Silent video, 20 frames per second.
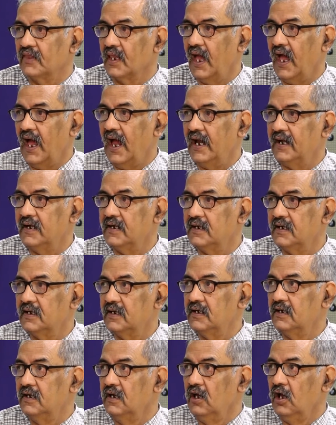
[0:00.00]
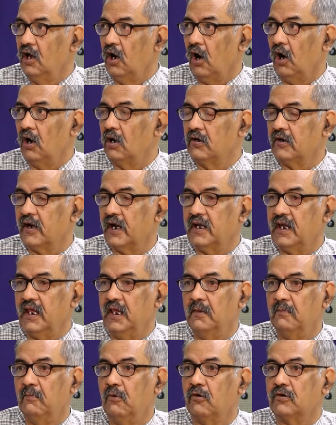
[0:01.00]
And
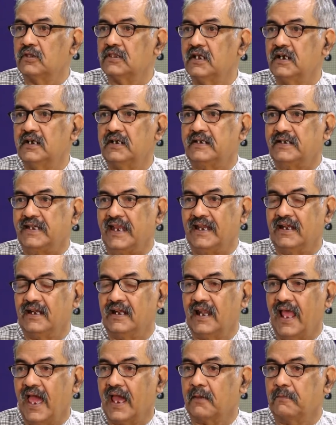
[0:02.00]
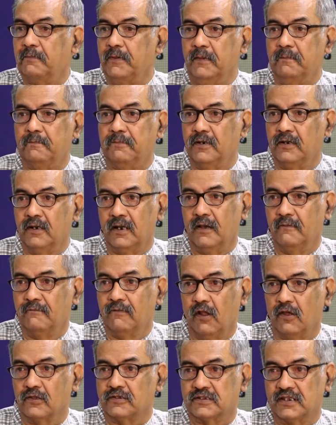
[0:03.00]
already more than 10 lakh people have
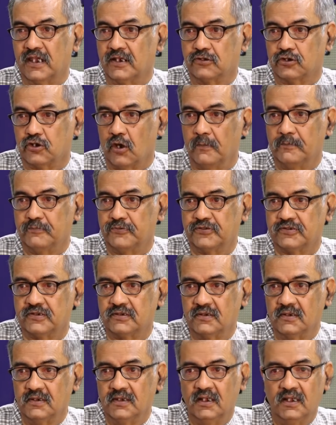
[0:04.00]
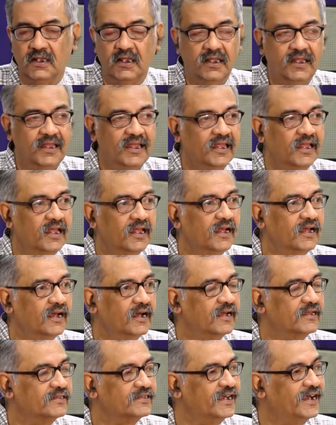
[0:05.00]
lost their jobs.
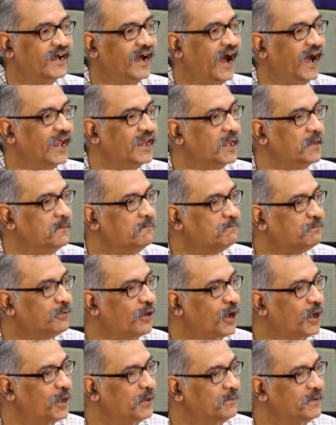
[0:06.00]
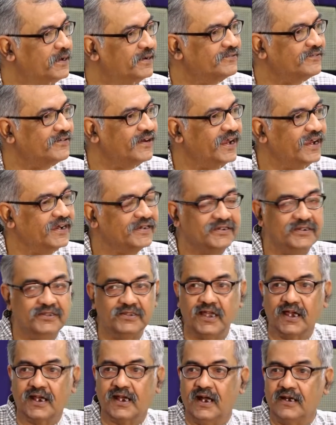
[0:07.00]
The unemployment rate in
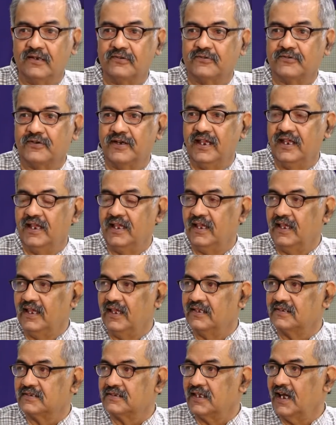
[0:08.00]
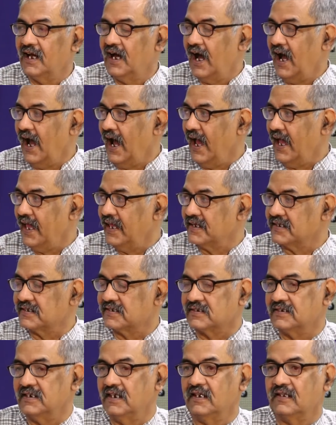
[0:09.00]
the country is the
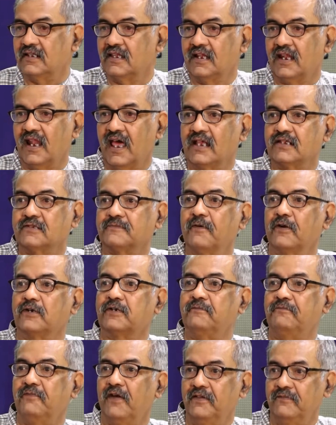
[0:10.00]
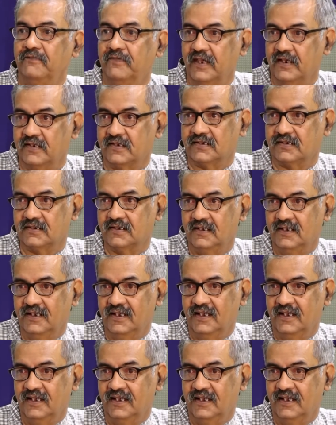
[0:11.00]
highest in the last 45 years.